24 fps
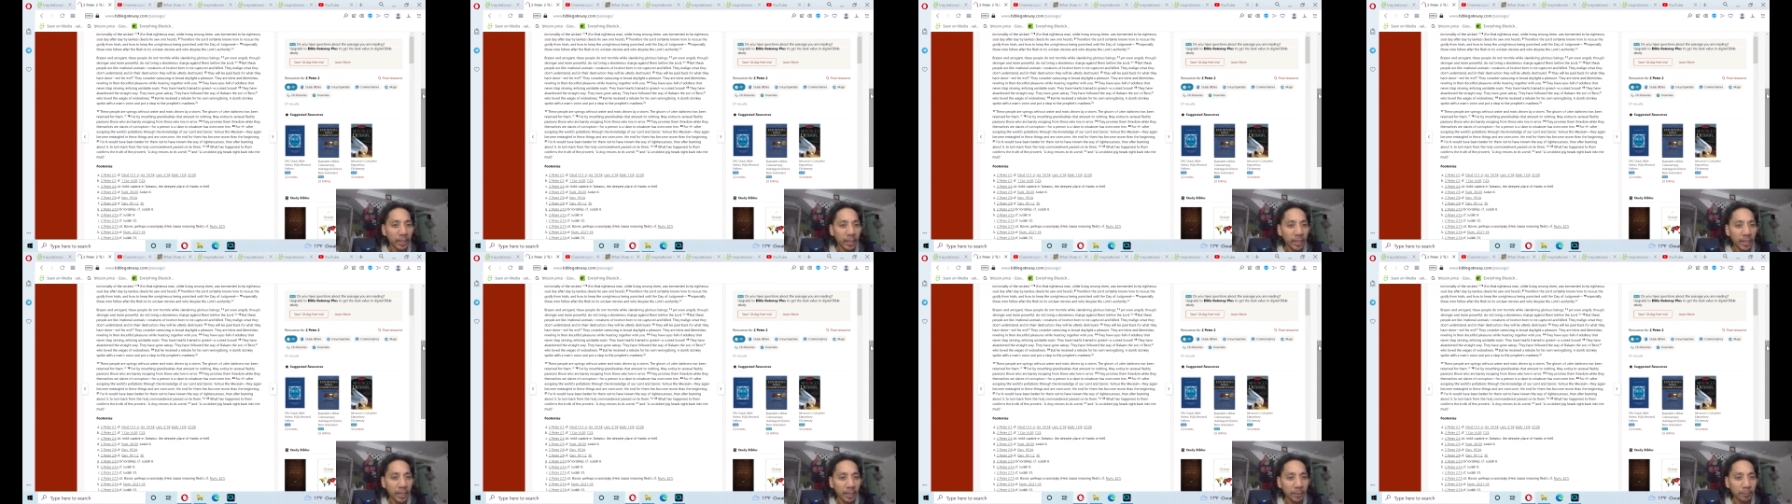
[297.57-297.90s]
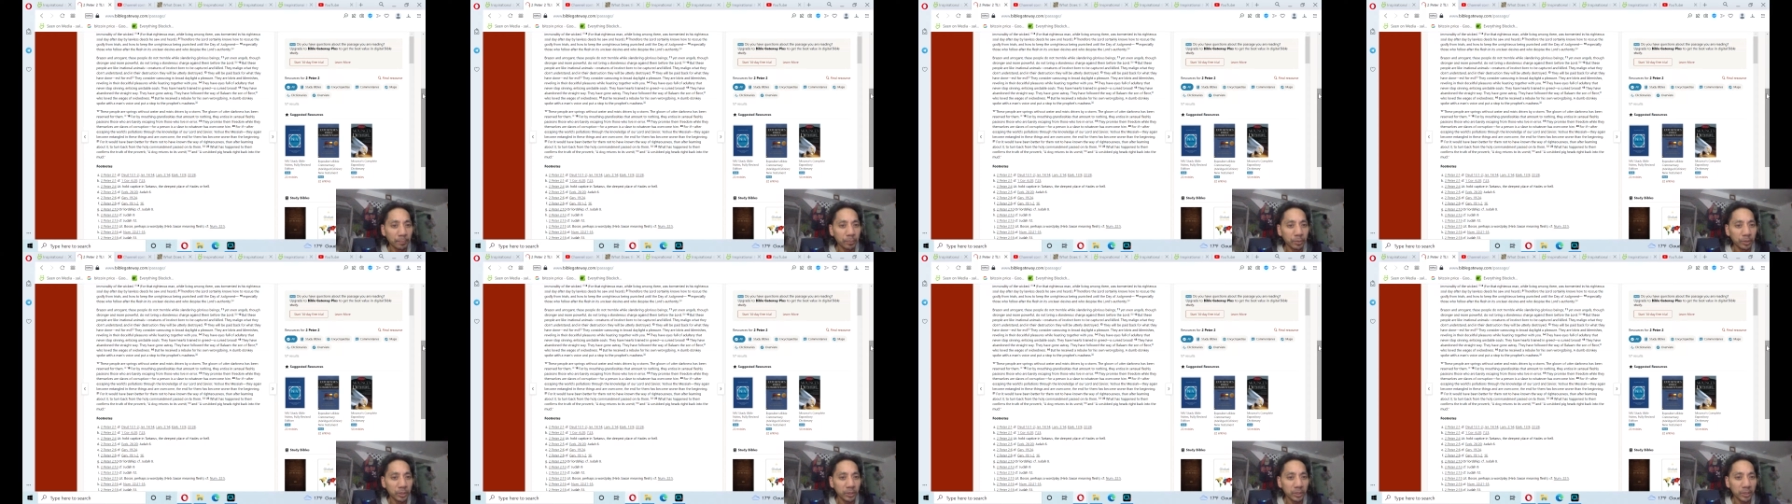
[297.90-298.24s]
and
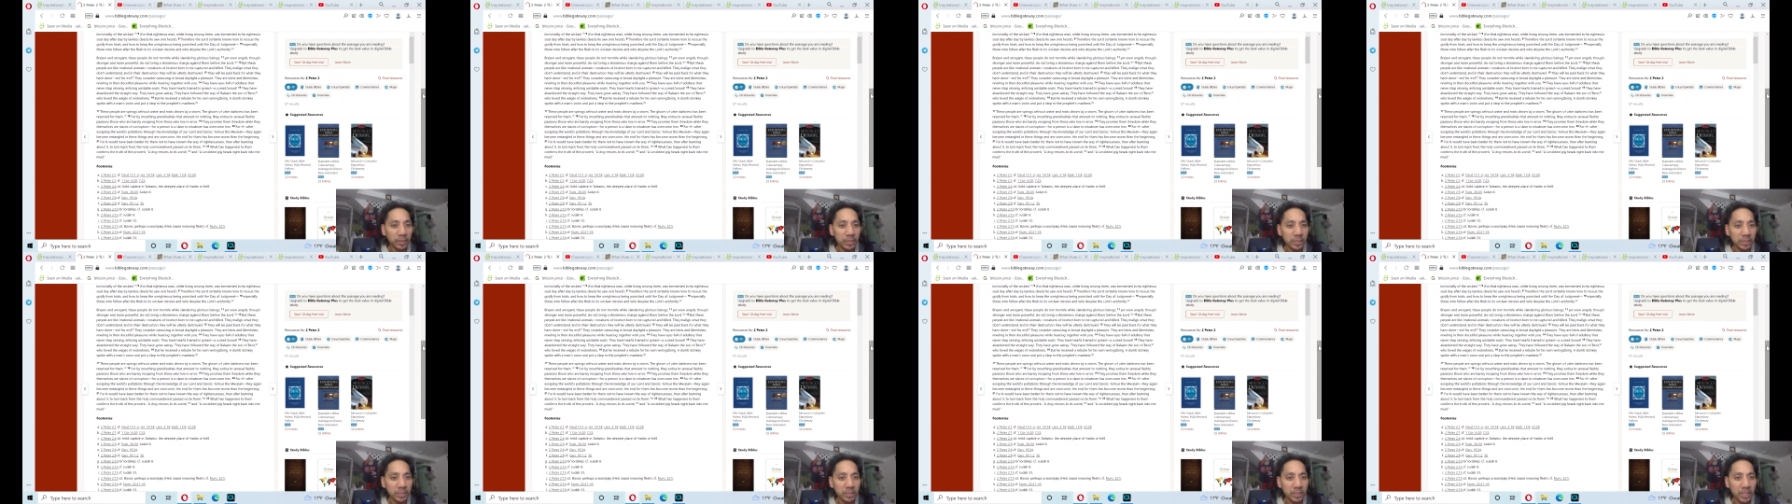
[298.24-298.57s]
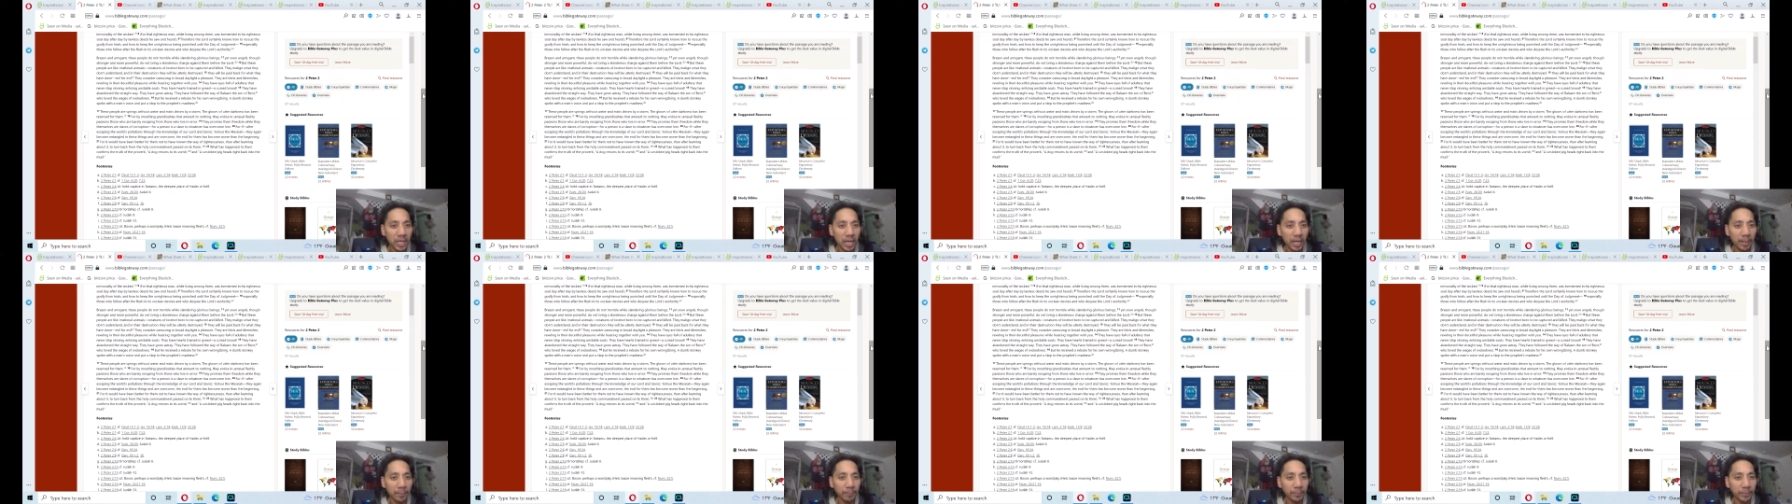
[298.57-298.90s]
put a
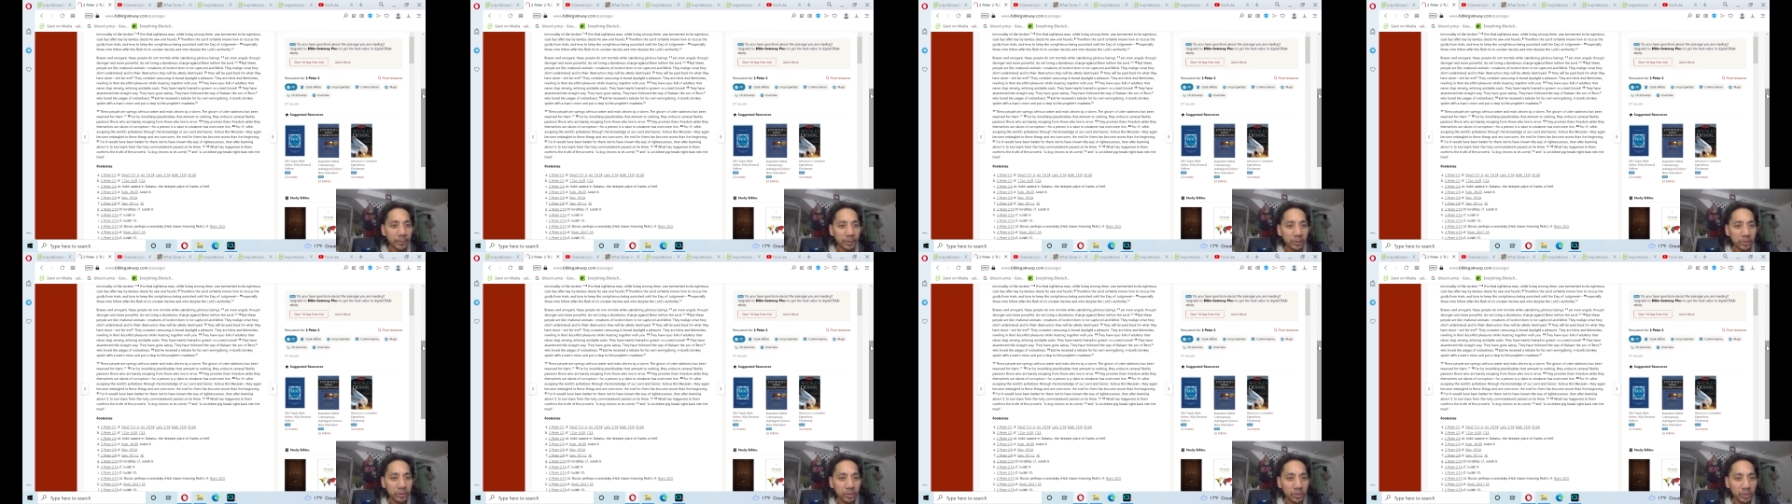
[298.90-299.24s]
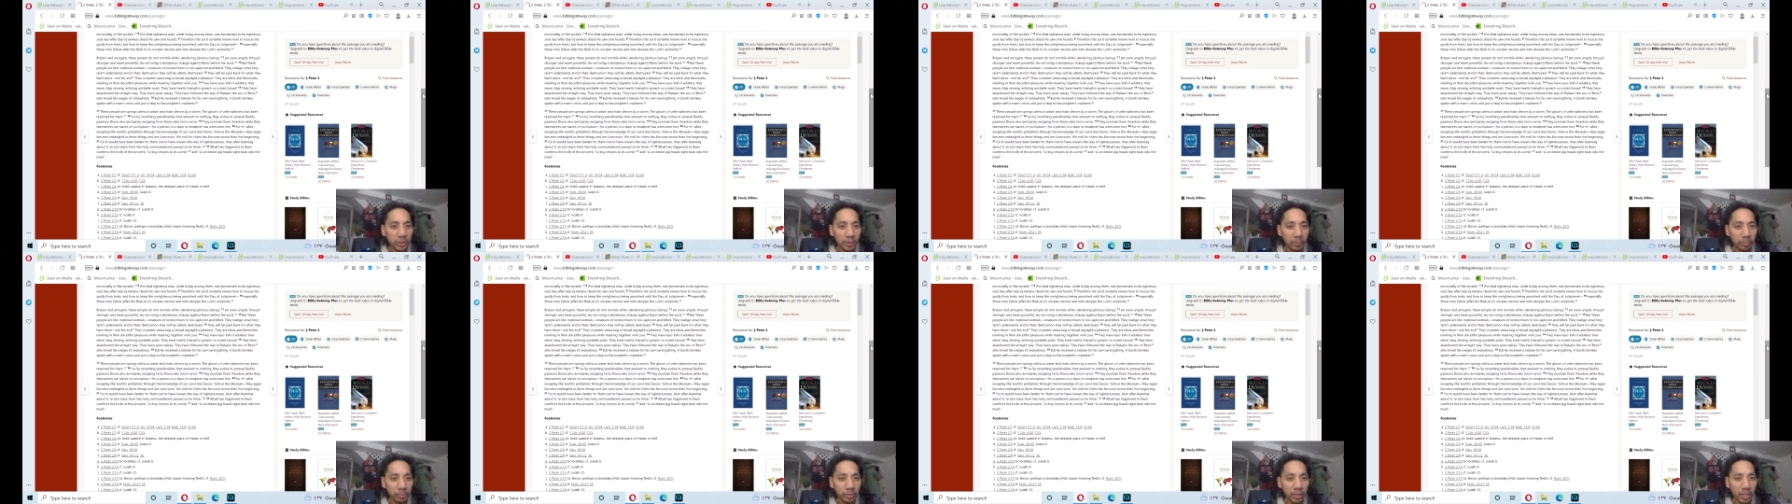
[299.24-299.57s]
stop to
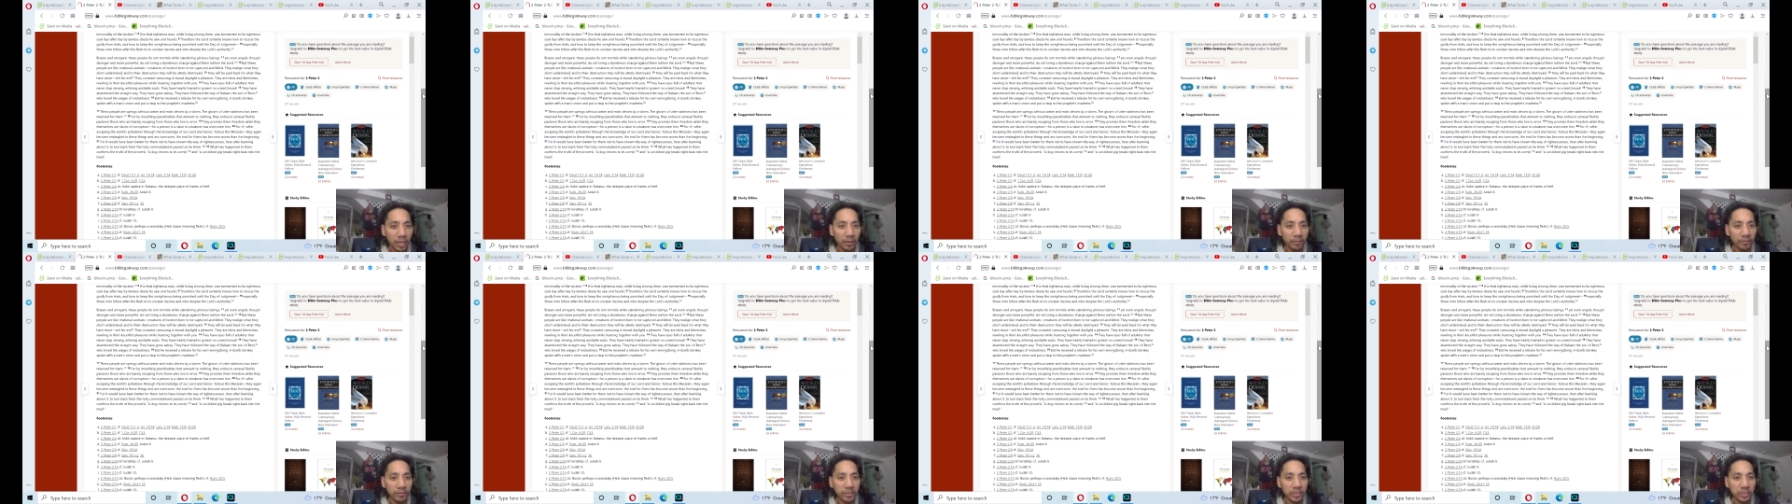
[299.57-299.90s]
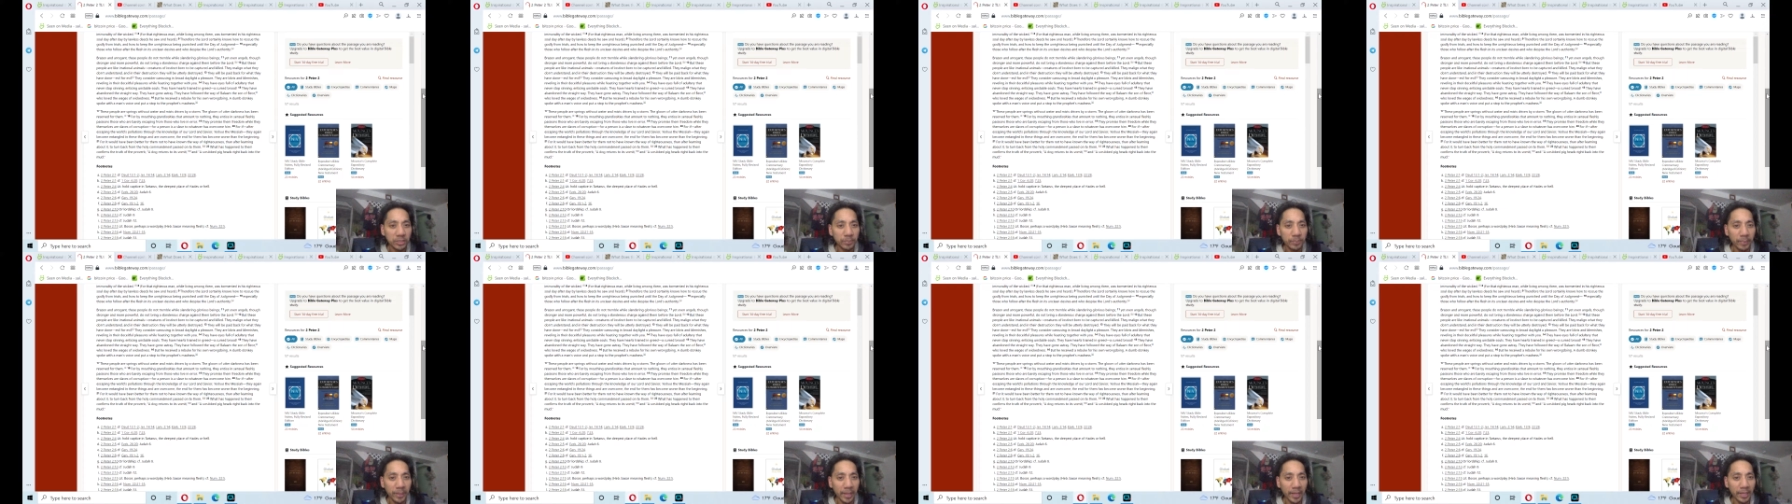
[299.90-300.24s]
the
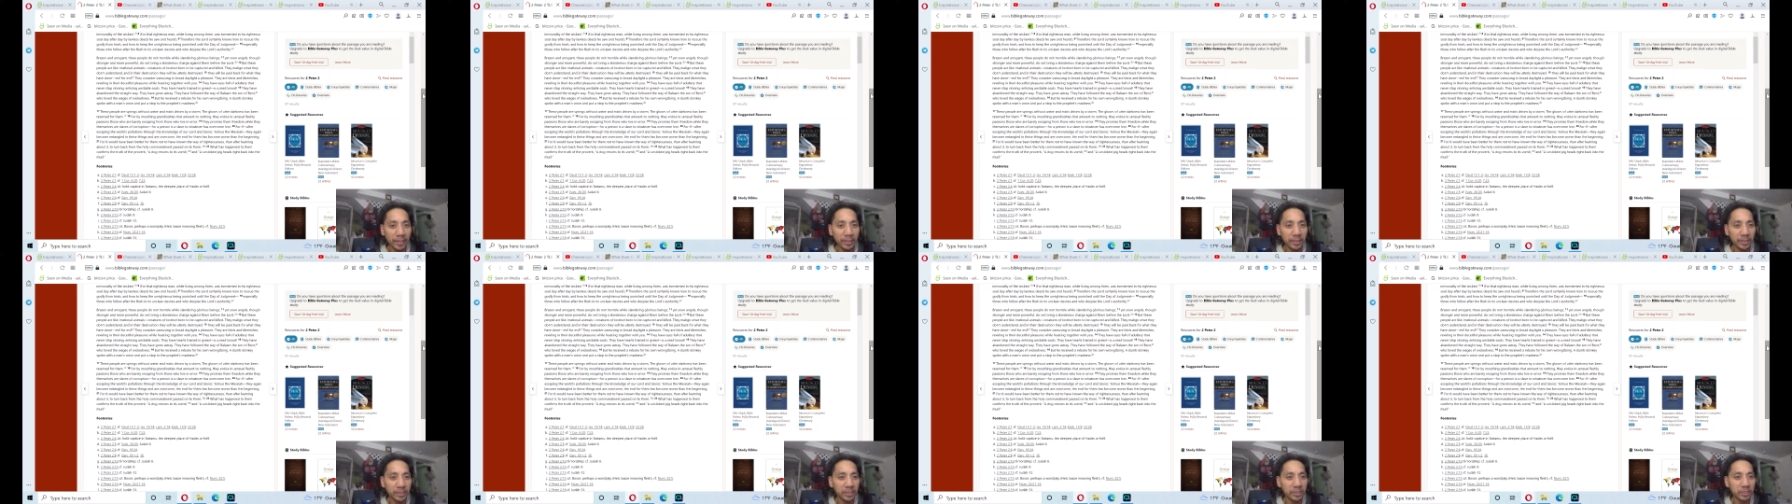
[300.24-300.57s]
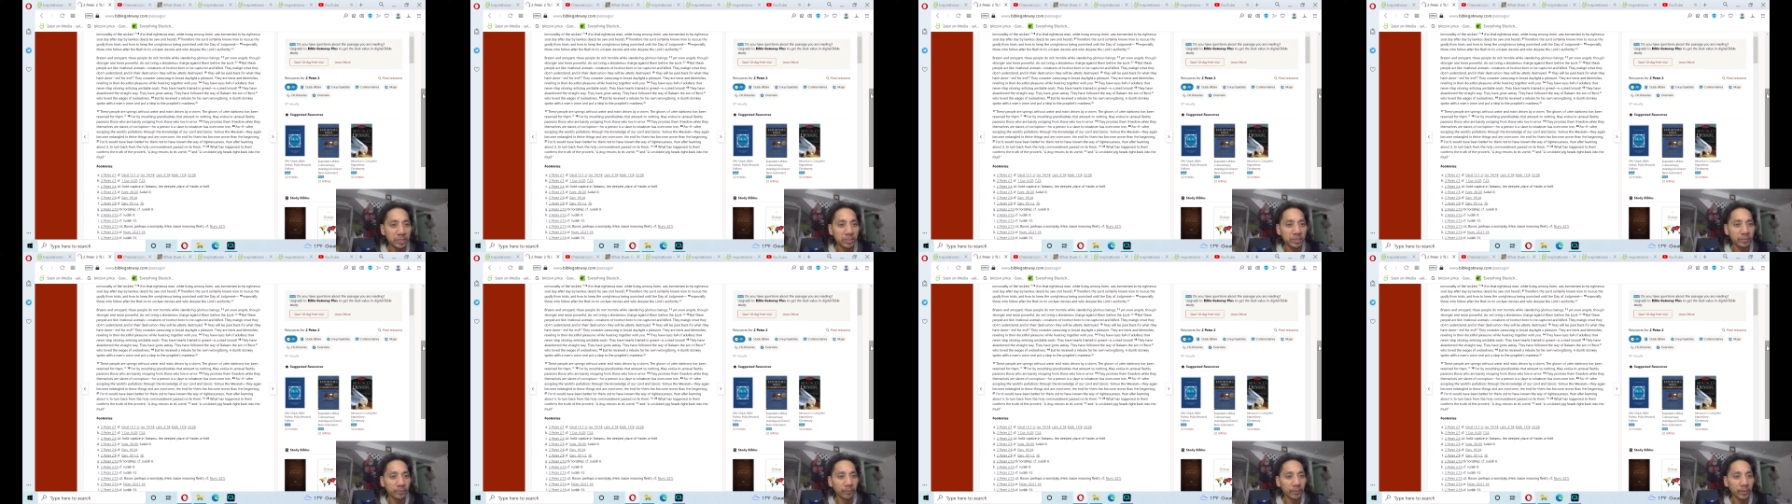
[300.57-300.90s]
prophet's
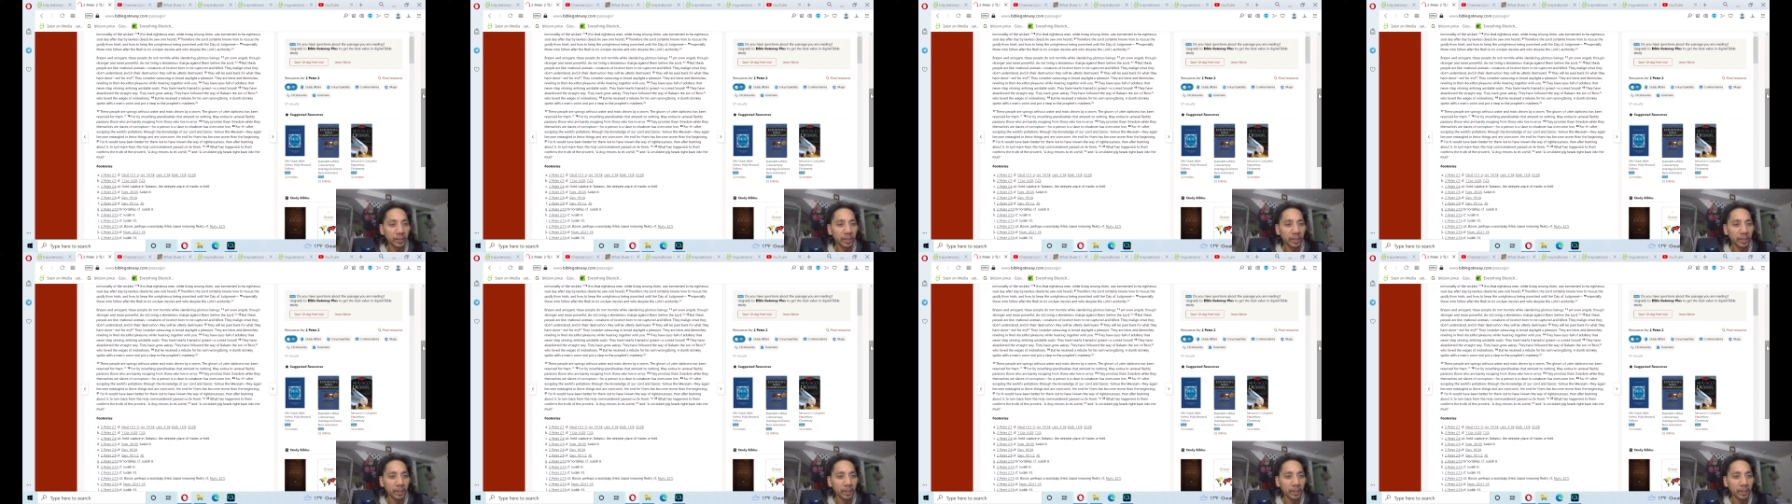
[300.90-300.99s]
madness.